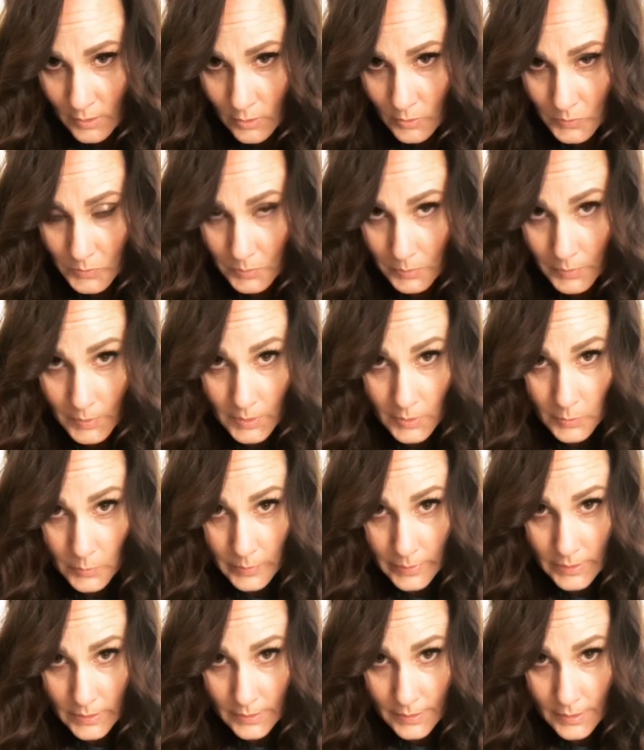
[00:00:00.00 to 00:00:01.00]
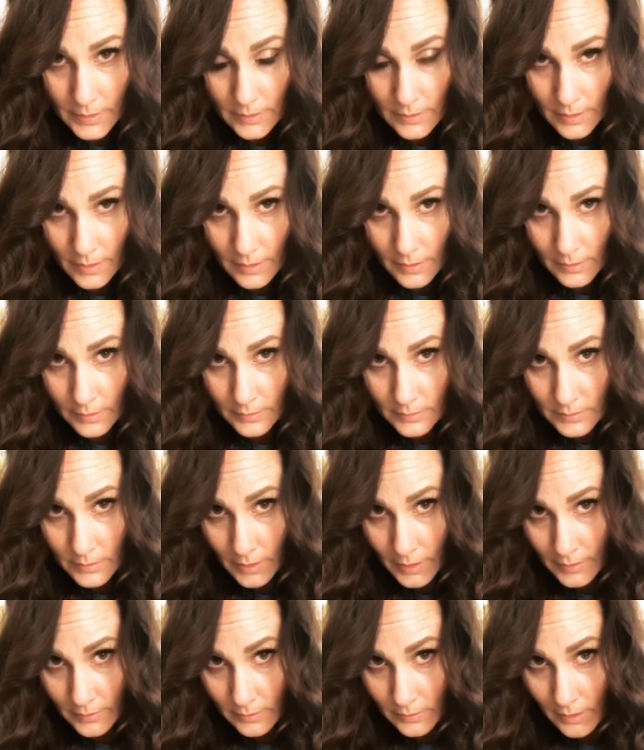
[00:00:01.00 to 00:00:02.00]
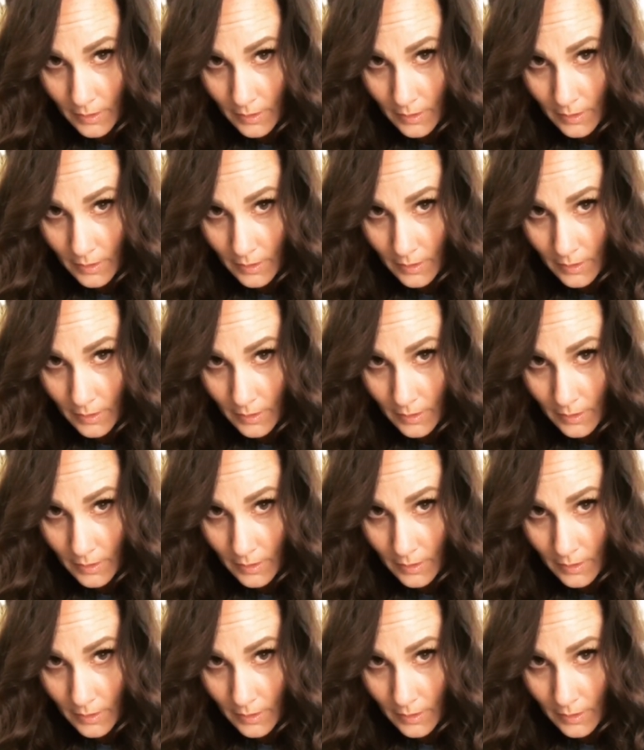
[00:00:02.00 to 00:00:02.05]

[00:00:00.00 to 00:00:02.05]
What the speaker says: Goes pretty quickly, and I